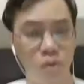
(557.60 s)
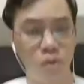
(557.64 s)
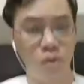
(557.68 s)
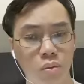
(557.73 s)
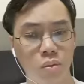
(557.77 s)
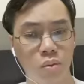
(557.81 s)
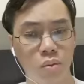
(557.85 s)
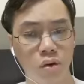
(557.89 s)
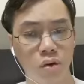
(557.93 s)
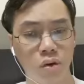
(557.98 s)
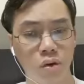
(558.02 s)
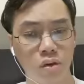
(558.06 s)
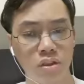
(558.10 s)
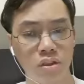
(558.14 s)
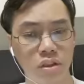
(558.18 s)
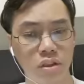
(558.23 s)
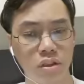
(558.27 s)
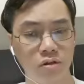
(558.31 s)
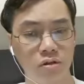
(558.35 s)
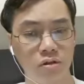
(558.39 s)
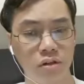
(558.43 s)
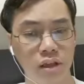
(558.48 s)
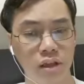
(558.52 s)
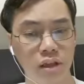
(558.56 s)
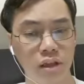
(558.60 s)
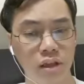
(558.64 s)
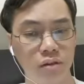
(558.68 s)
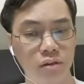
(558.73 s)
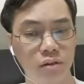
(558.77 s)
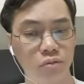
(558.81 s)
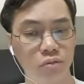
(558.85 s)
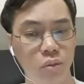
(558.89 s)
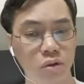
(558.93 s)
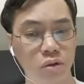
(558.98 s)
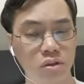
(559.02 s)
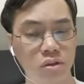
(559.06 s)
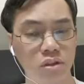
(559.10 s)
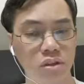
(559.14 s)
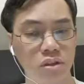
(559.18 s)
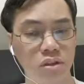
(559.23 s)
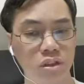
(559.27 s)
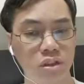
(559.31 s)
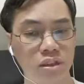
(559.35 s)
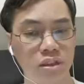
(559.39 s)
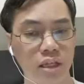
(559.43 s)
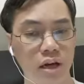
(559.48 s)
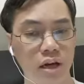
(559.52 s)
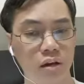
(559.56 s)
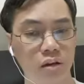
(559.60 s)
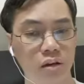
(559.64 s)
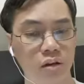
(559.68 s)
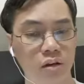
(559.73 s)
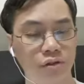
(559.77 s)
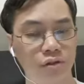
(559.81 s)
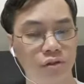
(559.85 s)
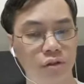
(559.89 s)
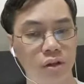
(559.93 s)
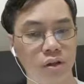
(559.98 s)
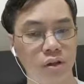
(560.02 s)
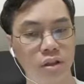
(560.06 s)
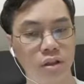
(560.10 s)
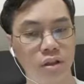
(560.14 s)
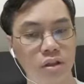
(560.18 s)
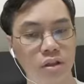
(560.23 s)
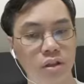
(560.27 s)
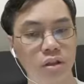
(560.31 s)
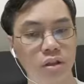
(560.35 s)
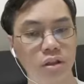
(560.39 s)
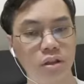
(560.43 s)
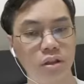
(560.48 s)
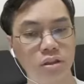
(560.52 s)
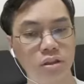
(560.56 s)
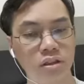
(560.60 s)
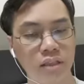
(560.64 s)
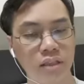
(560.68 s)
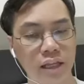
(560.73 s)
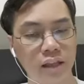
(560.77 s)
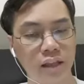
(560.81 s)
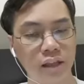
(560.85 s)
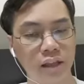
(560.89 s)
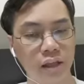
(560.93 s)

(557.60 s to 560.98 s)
monster really monster style of uh, statting.